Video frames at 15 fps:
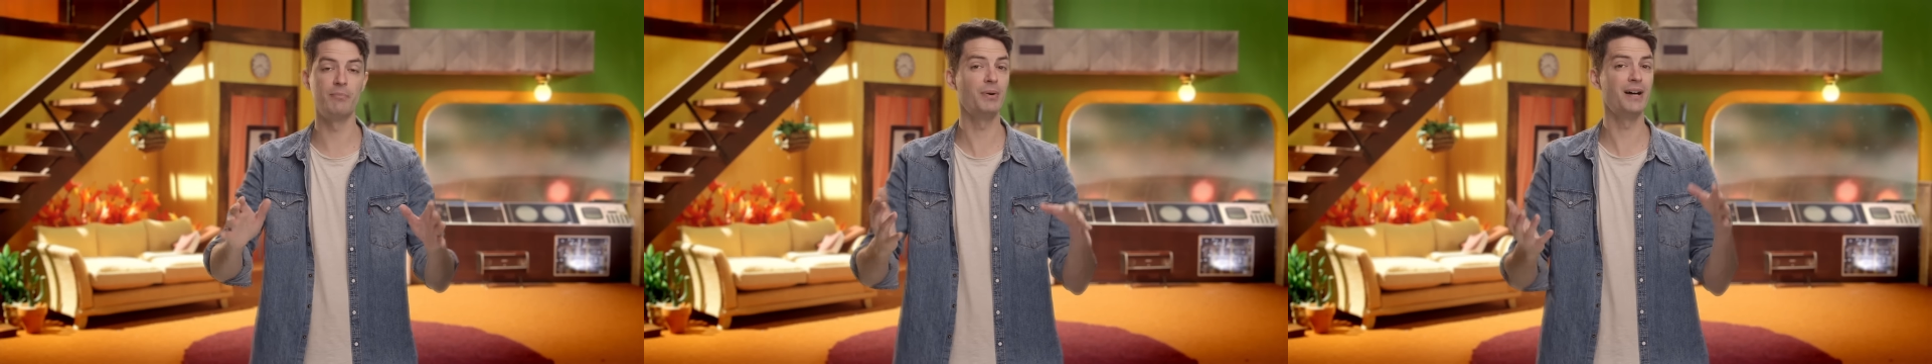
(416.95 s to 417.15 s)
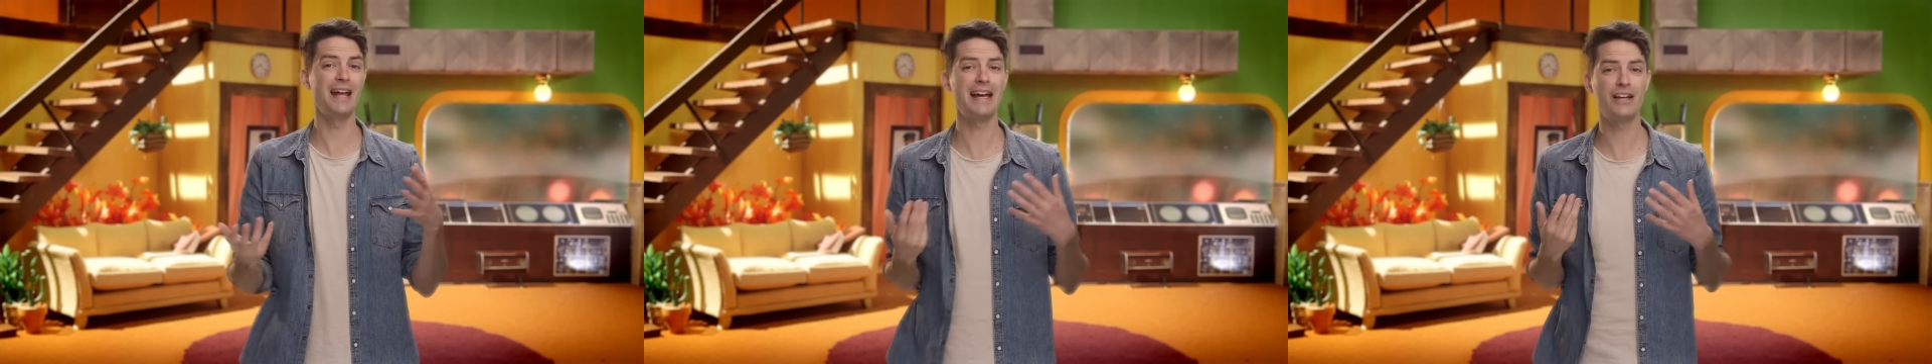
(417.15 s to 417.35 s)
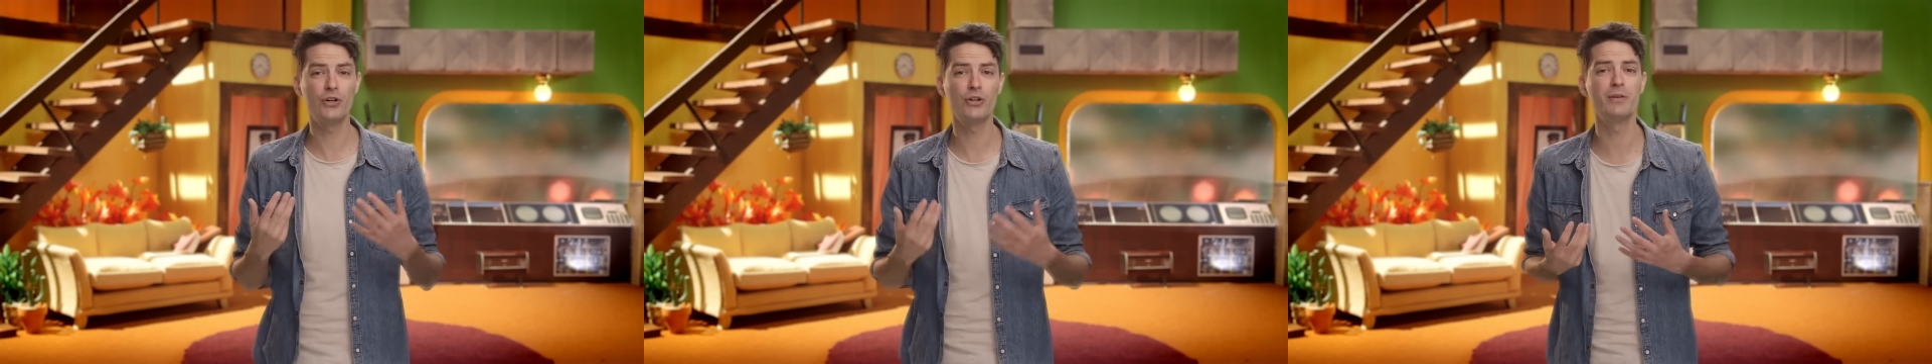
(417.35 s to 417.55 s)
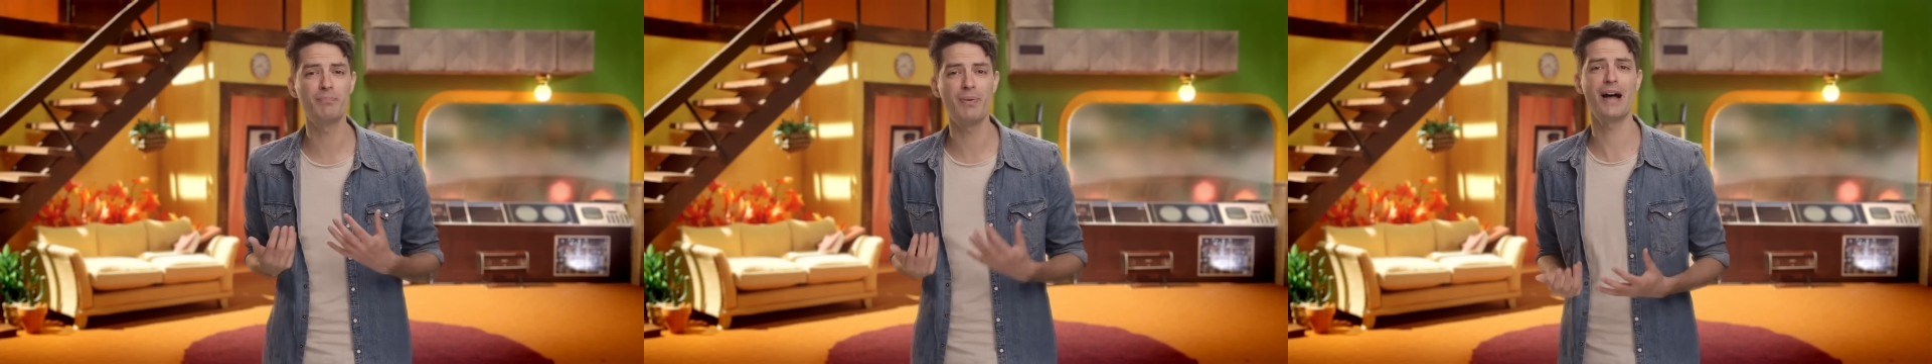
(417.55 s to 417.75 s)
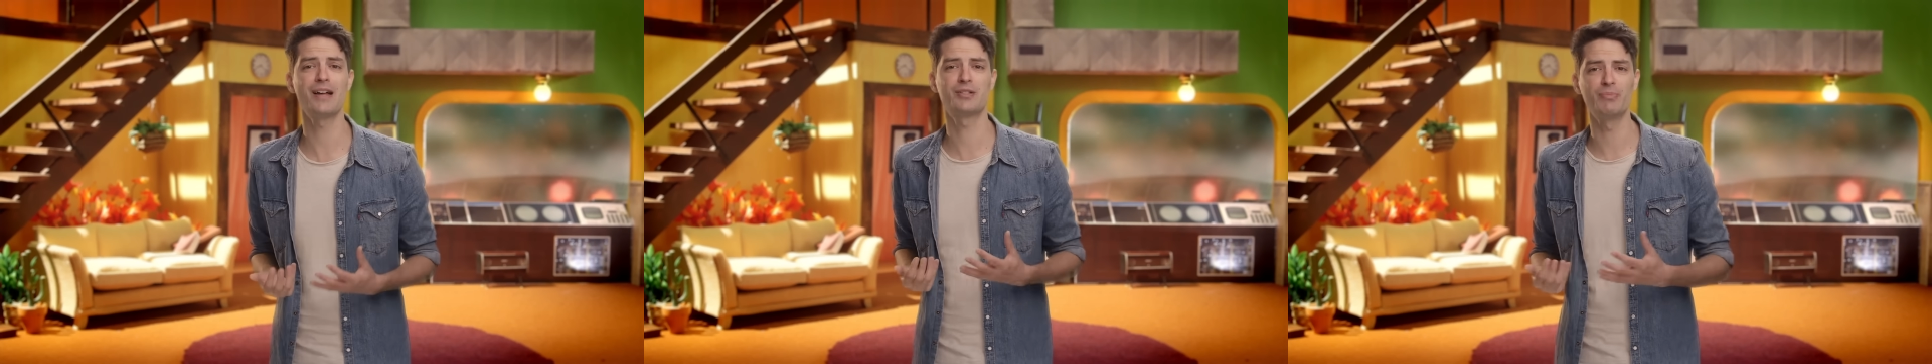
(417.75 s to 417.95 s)
But I couldn't
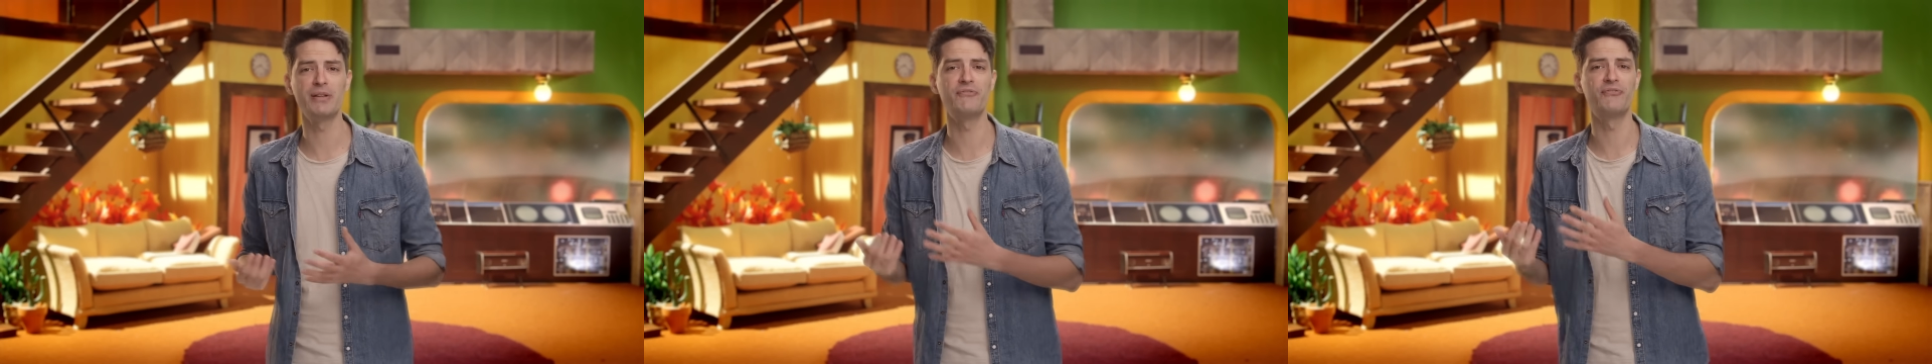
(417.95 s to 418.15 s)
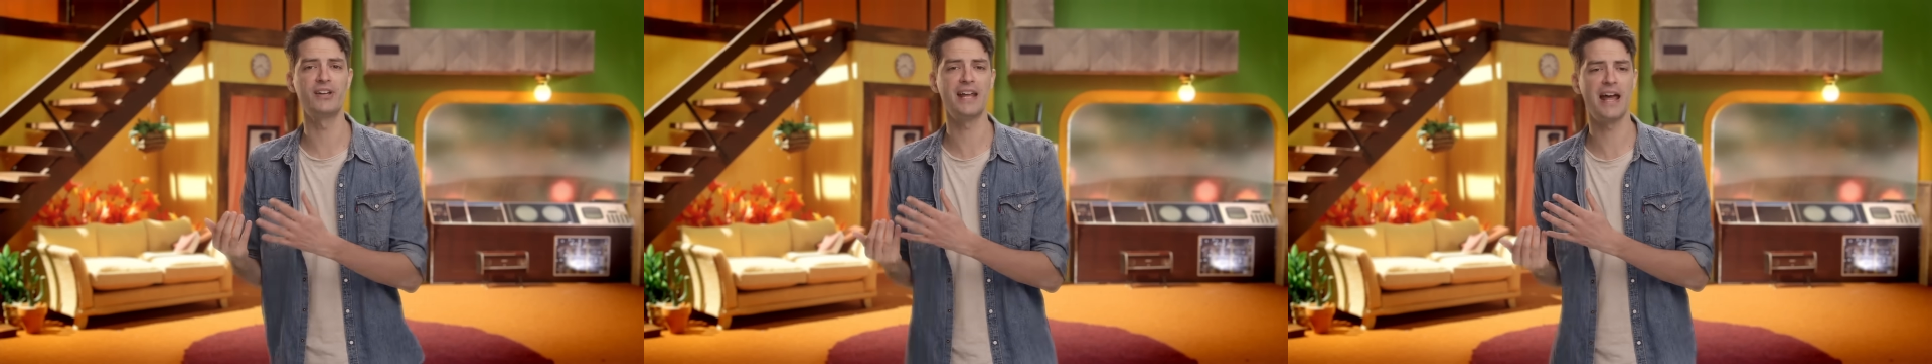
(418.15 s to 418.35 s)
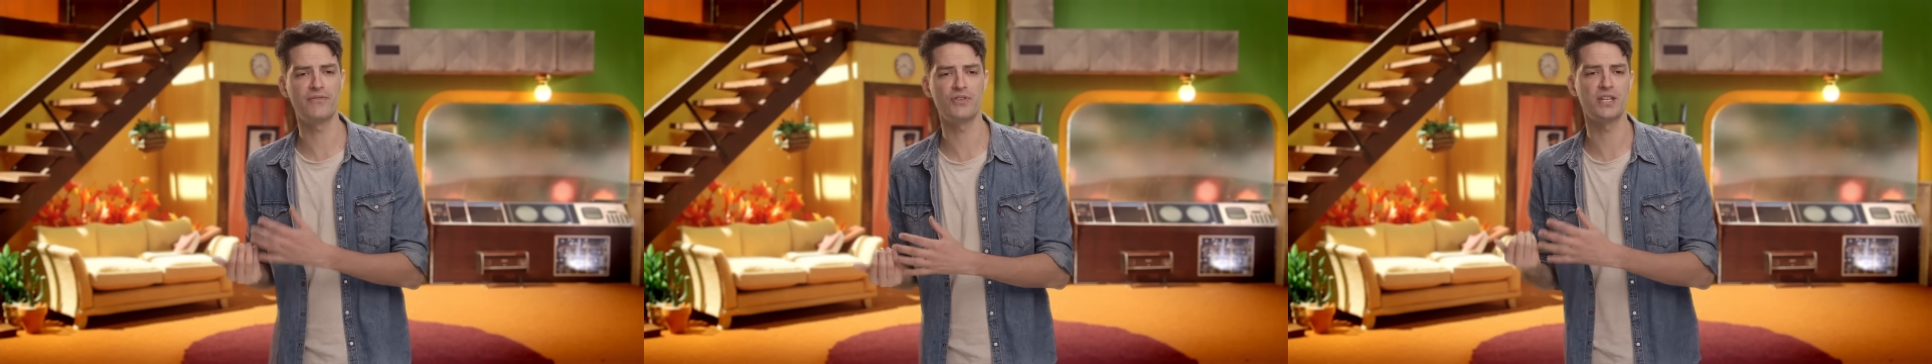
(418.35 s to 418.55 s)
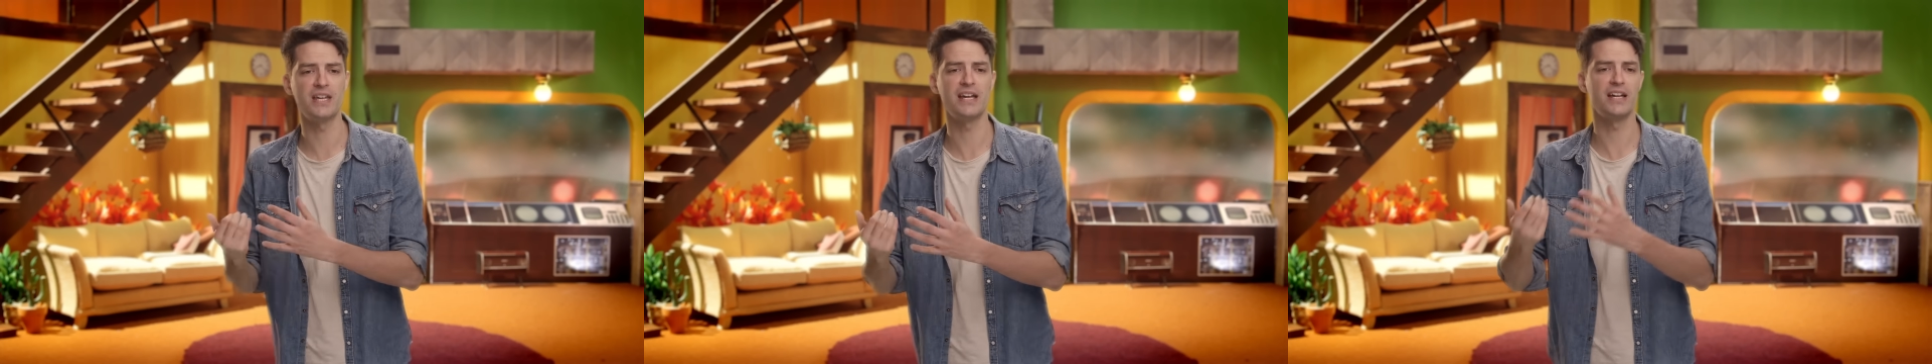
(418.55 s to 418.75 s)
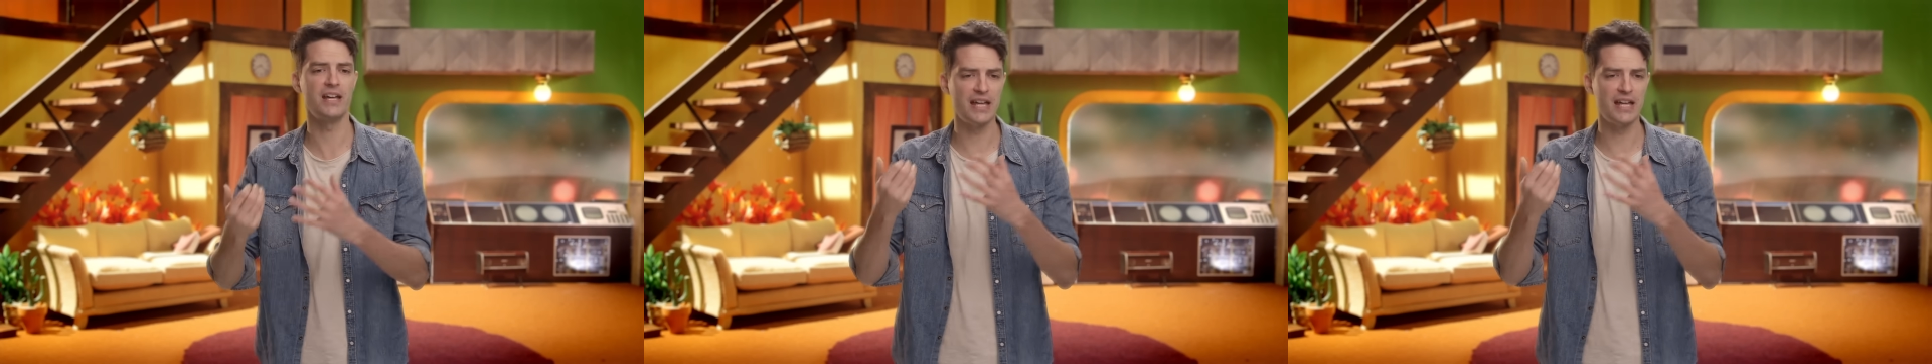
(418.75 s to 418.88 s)
possibly fit everything